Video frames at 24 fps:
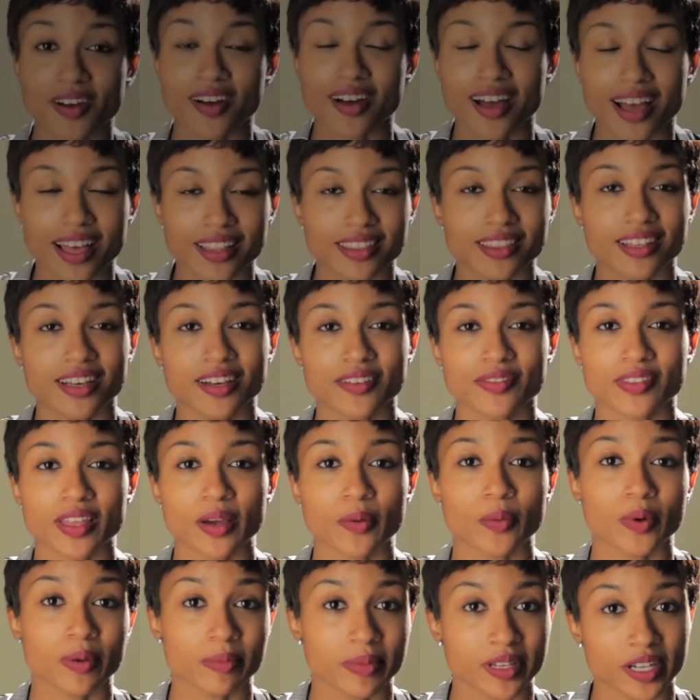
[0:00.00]
of all, I love
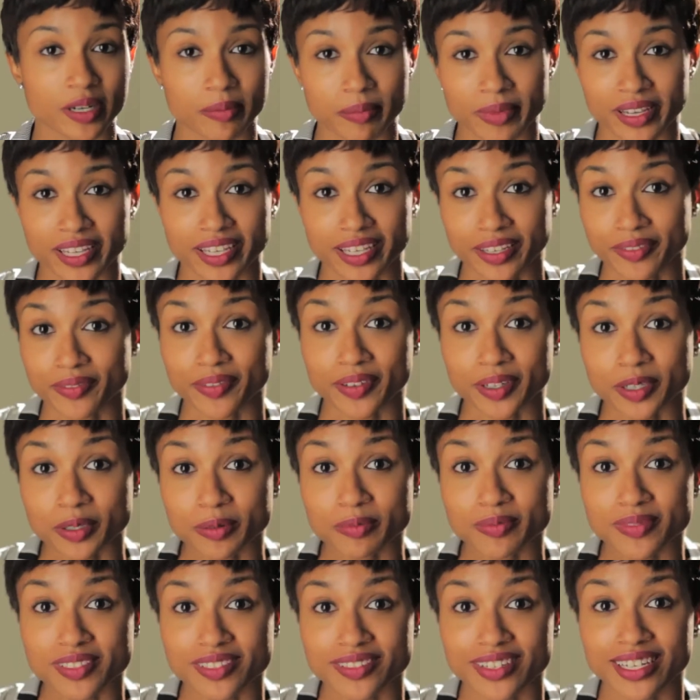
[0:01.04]
that women are making
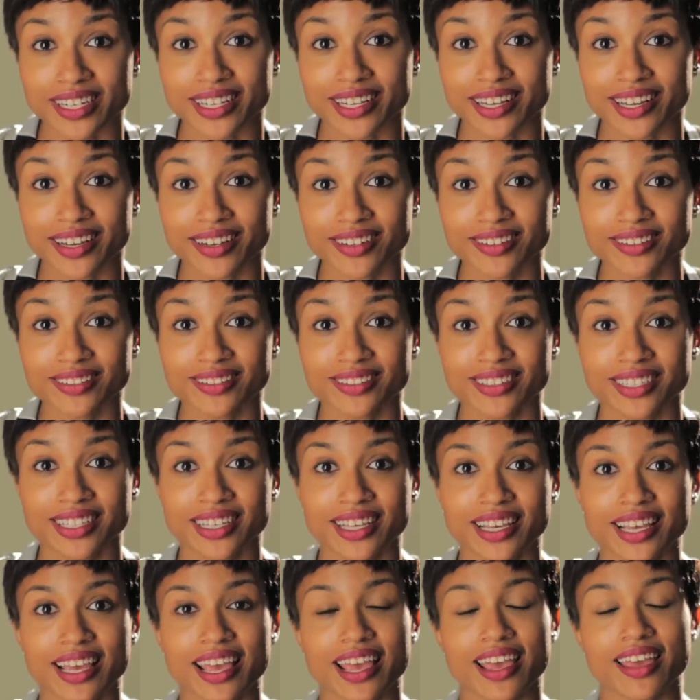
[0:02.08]
films right now.
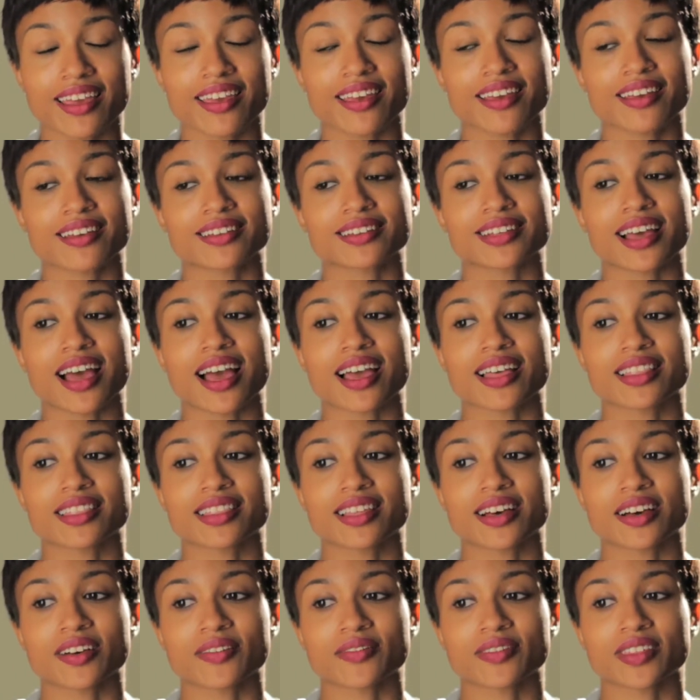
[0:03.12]
And I
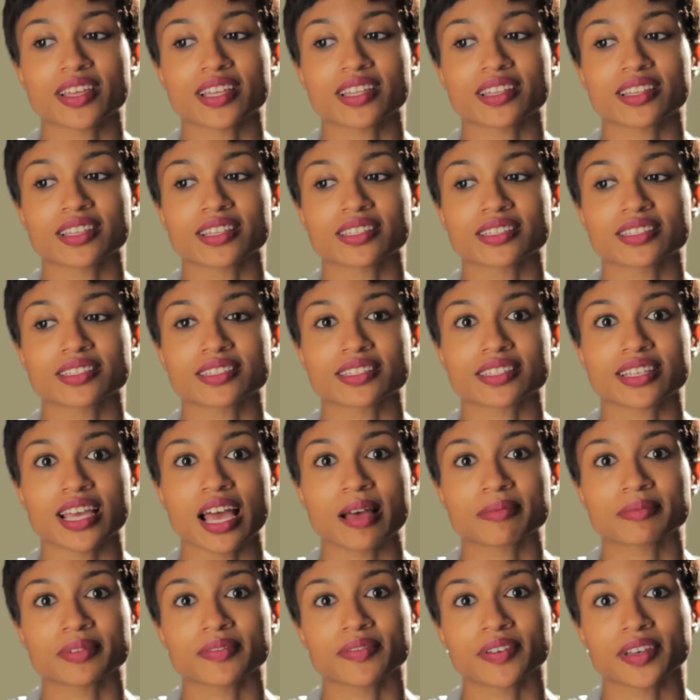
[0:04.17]
love that this is a
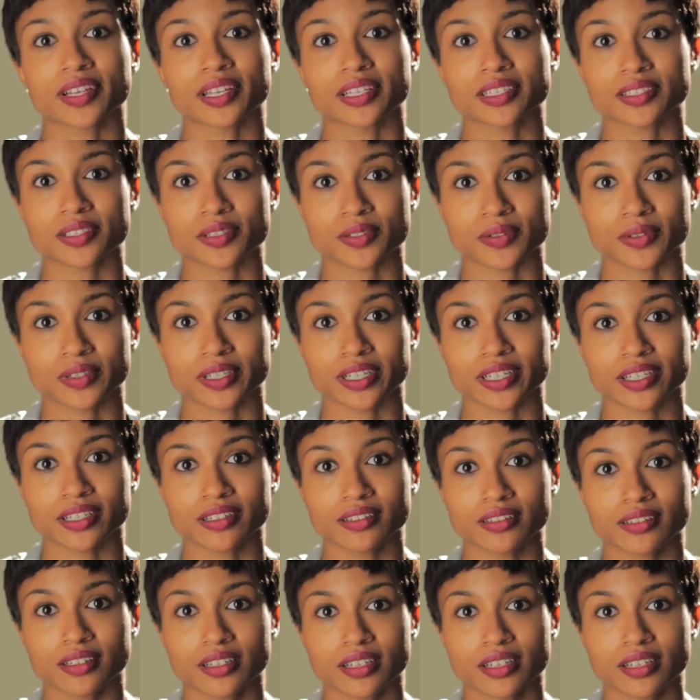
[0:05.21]
captivating story.